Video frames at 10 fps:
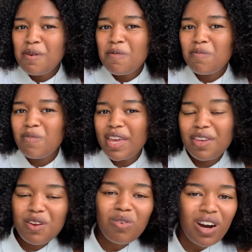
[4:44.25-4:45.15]
make
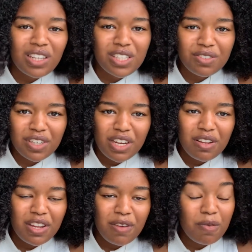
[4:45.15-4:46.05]
you want to
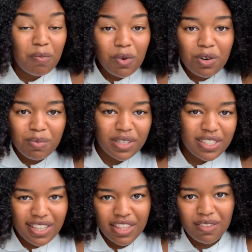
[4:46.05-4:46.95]
read even more
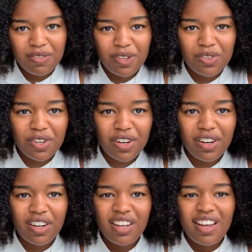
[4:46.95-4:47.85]
books in the
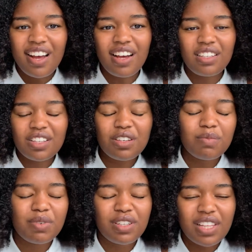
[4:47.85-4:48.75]
future. Another
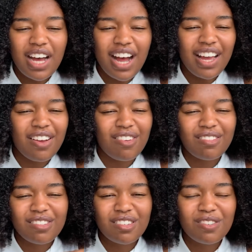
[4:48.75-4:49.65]
book that I
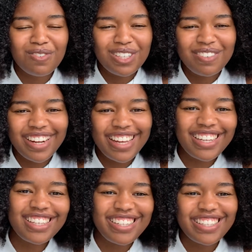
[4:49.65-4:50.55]
also
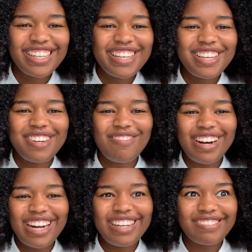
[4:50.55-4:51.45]
reread in
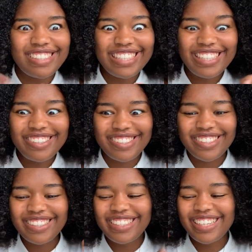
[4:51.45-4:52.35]
my reading
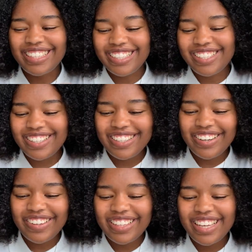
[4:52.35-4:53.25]
journey, I guess you could
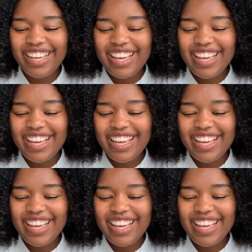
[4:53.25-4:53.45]
call it,